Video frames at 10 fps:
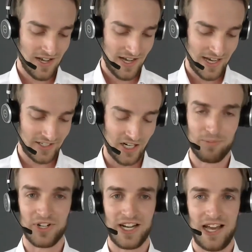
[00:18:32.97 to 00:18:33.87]
at
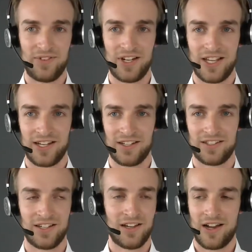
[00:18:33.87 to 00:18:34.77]
company level, and
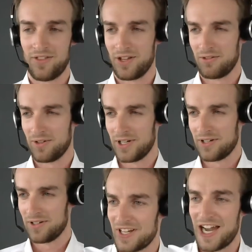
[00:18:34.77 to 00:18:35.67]
I think we
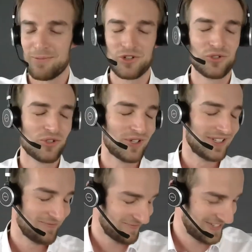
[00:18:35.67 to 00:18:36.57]
are carbon
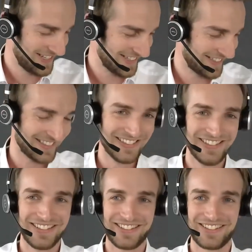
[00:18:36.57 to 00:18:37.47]
neutral
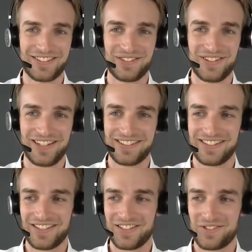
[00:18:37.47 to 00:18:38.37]
since 2 years,
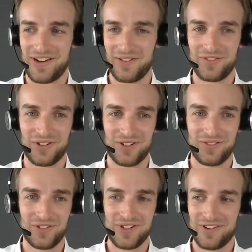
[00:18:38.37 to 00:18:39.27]
and striving for
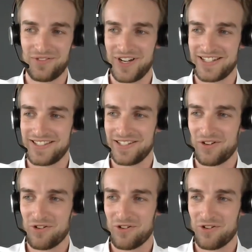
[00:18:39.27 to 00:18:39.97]
net zero.